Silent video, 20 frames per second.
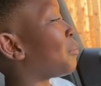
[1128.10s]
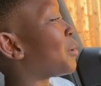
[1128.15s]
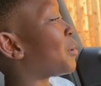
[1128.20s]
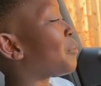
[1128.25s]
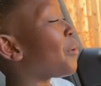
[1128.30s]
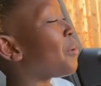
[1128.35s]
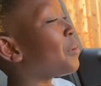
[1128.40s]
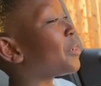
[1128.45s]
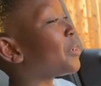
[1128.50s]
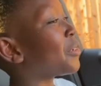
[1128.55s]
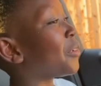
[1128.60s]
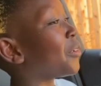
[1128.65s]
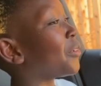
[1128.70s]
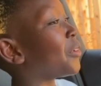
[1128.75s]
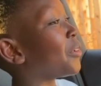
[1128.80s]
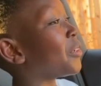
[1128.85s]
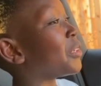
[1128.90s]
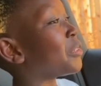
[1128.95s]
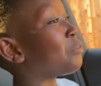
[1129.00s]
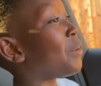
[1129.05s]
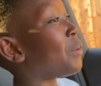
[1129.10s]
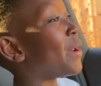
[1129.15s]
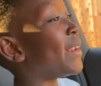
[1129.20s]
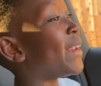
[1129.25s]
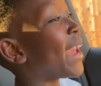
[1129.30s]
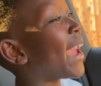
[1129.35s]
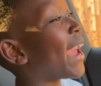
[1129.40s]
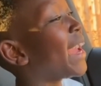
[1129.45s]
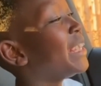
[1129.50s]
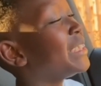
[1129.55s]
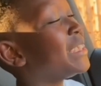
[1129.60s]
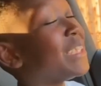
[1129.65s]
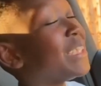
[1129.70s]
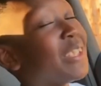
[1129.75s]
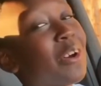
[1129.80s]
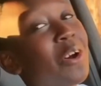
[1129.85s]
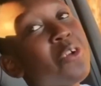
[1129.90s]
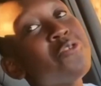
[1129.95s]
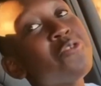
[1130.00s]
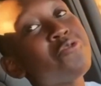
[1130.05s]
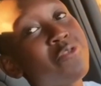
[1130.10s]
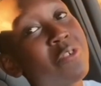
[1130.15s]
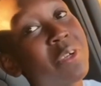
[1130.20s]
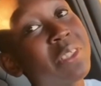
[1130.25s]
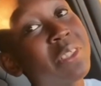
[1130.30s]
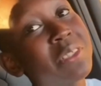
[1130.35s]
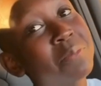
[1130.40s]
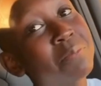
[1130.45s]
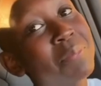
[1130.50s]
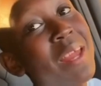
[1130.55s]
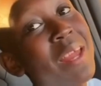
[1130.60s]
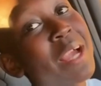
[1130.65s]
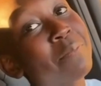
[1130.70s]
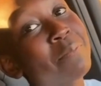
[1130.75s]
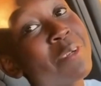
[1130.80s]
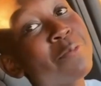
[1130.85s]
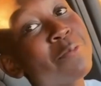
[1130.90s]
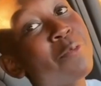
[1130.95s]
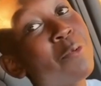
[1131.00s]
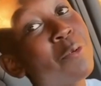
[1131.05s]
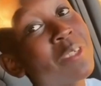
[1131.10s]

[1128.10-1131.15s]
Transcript: you probably don't know this, but in the 1800s, black people were